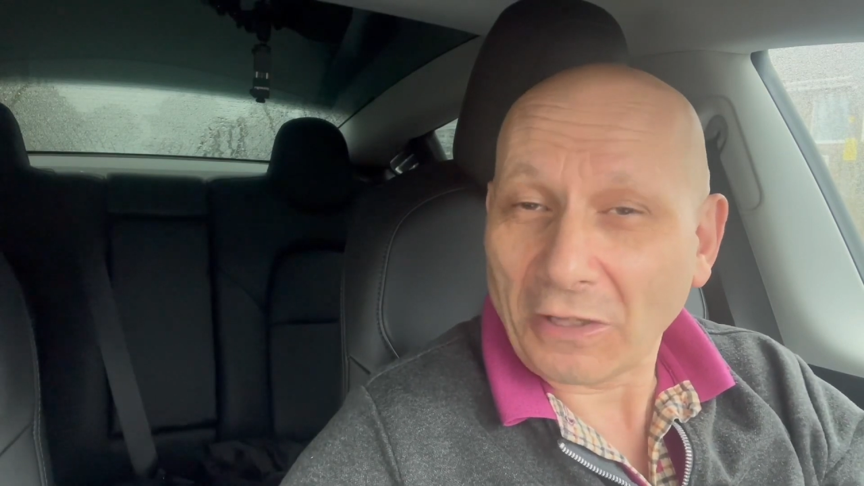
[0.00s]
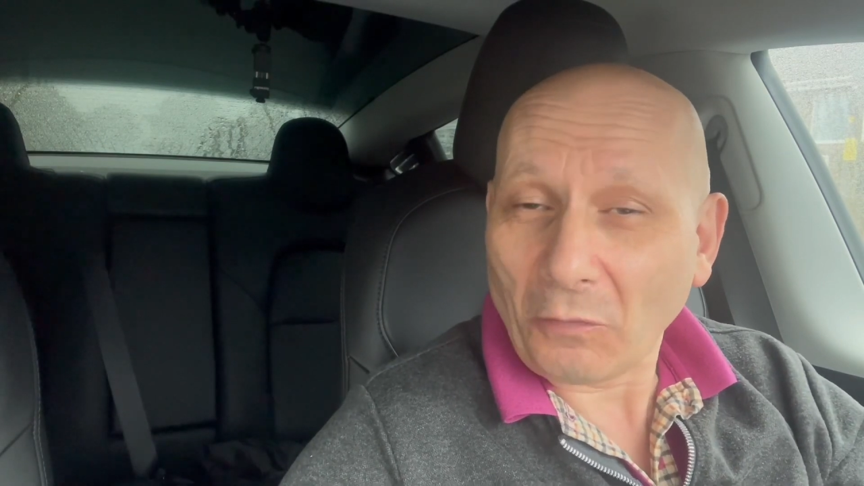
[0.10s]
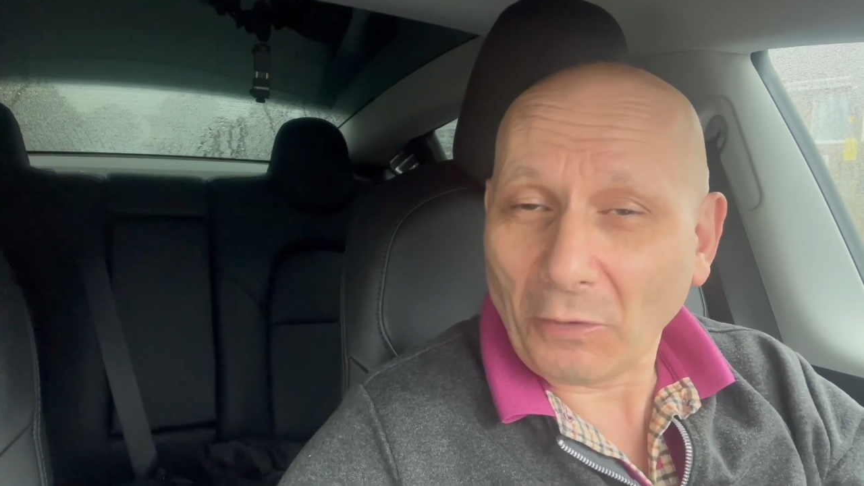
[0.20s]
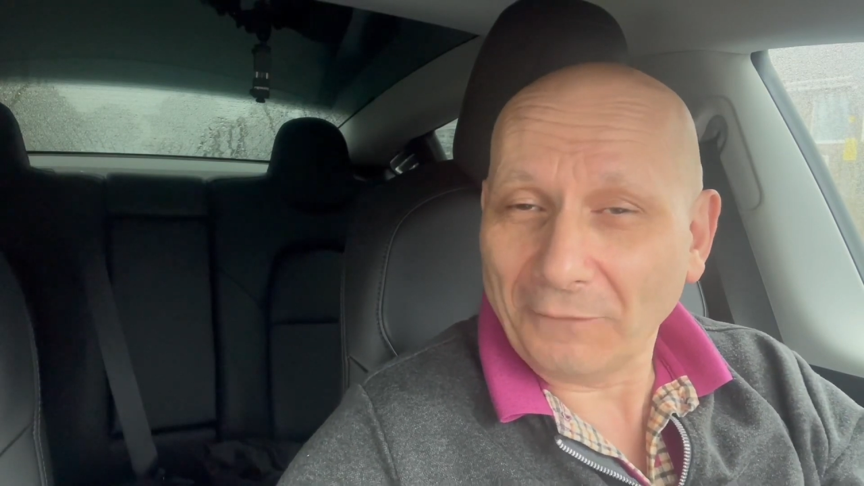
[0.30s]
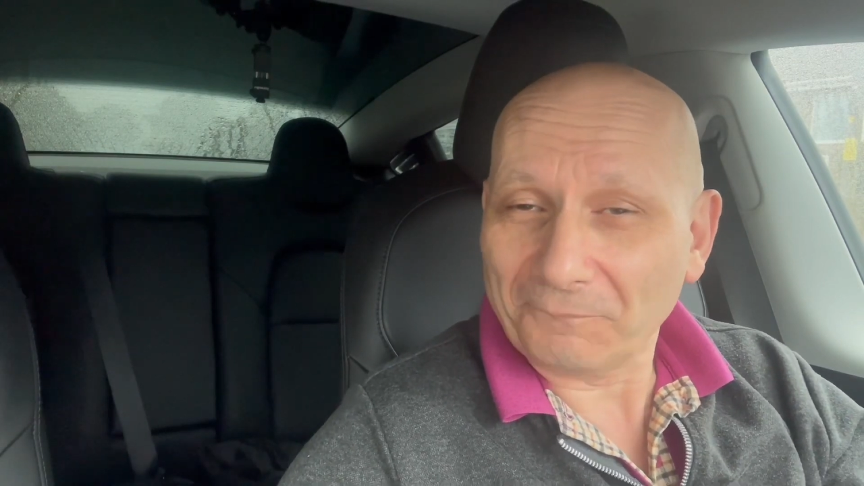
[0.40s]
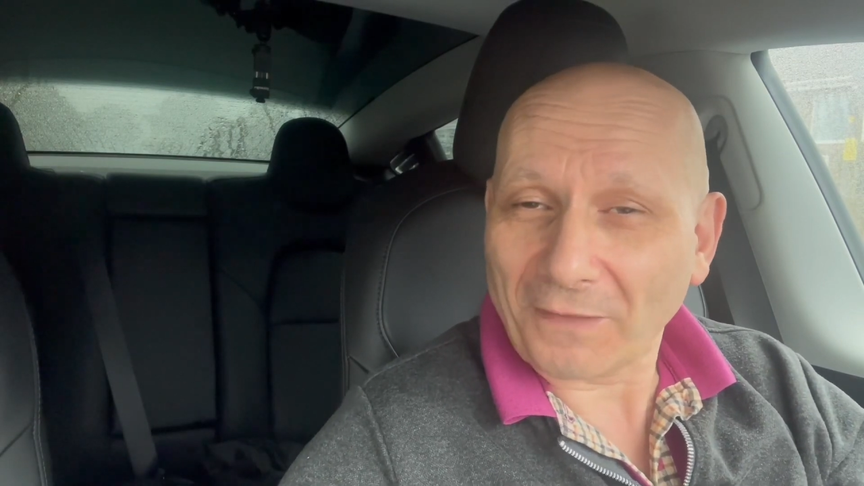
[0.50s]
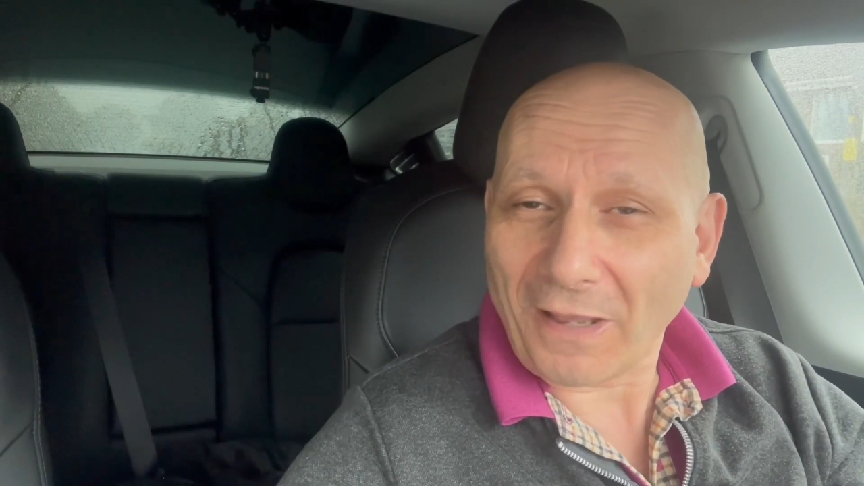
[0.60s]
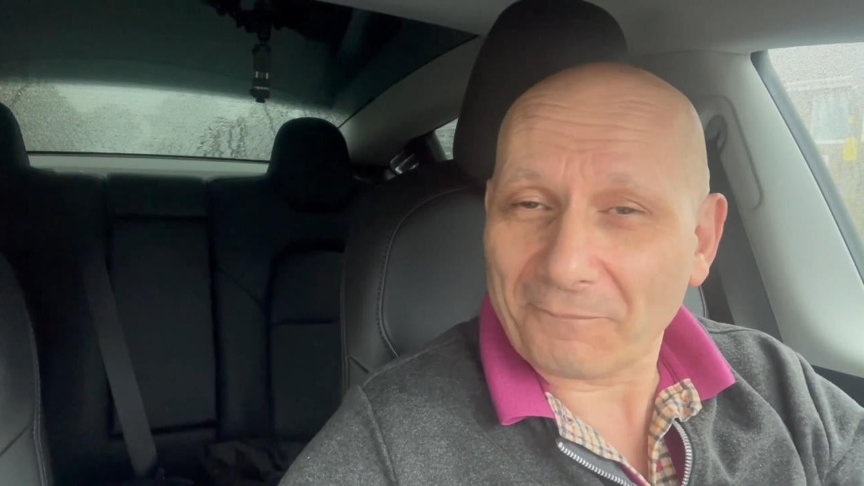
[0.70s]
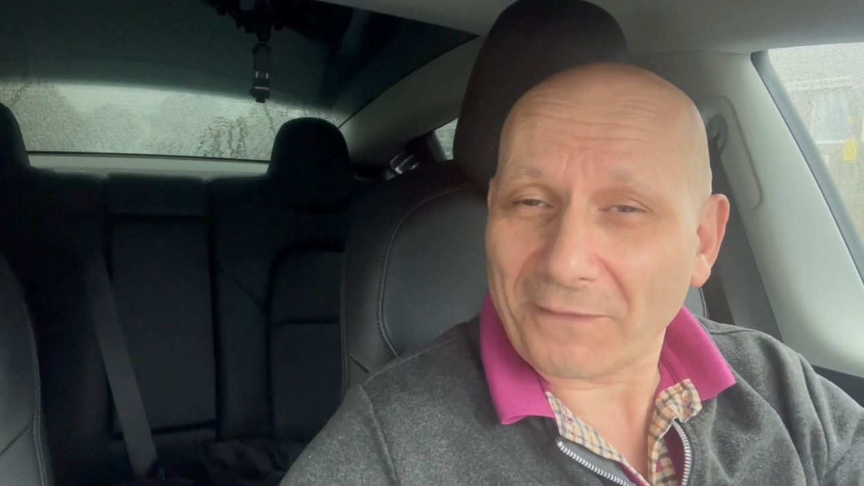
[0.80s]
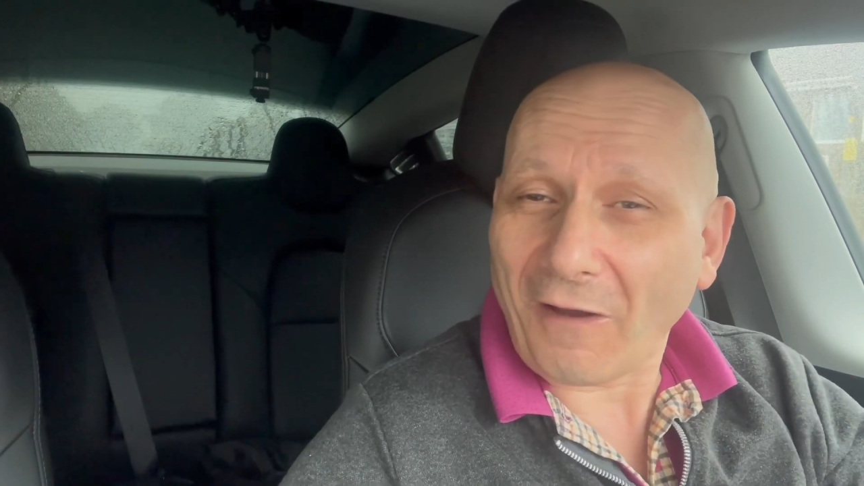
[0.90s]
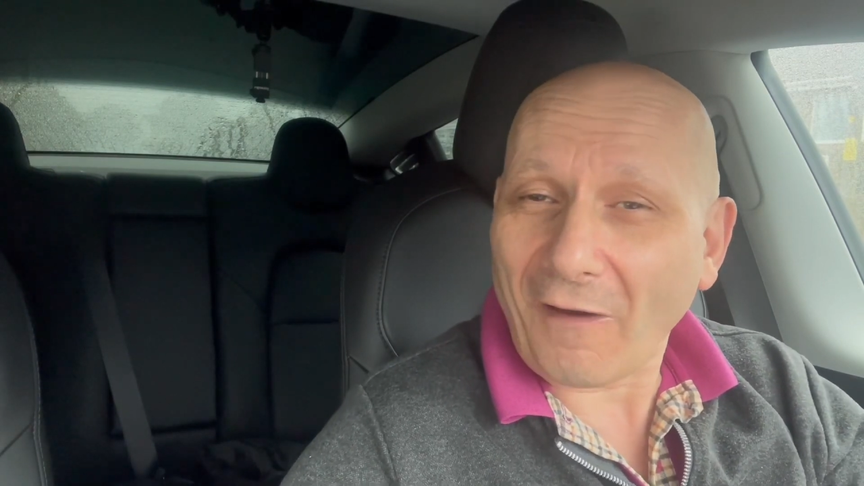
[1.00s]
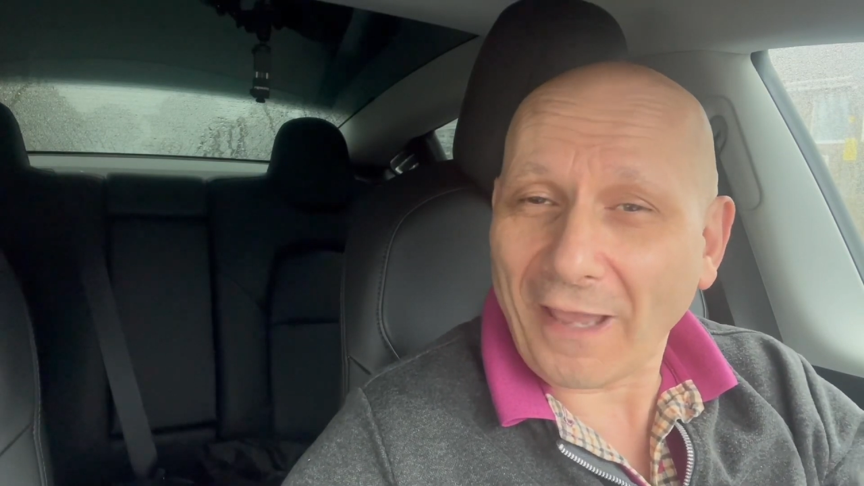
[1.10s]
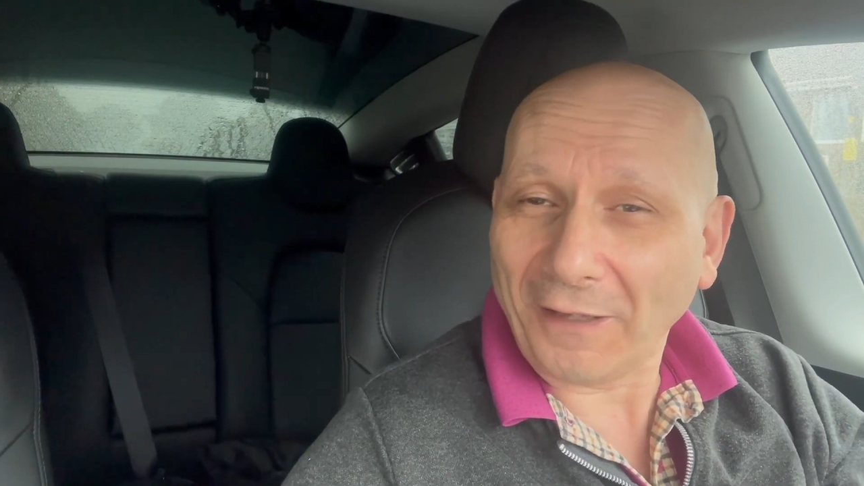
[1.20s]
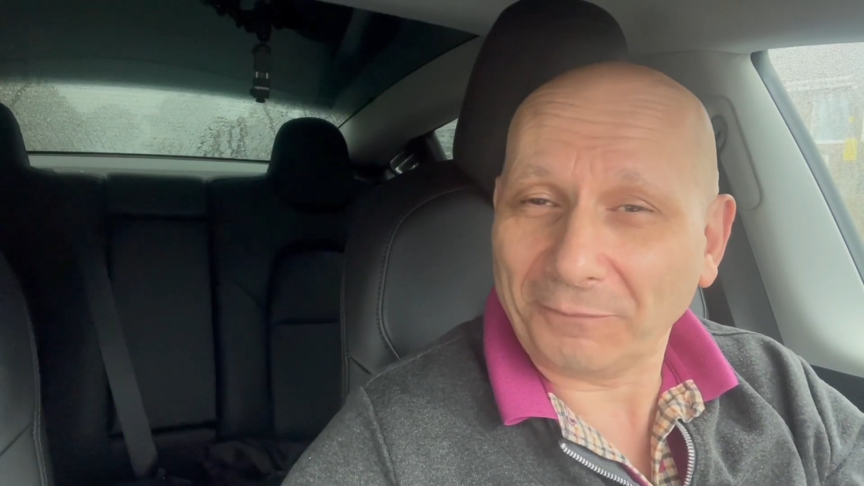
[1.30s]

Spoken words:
Well, I hope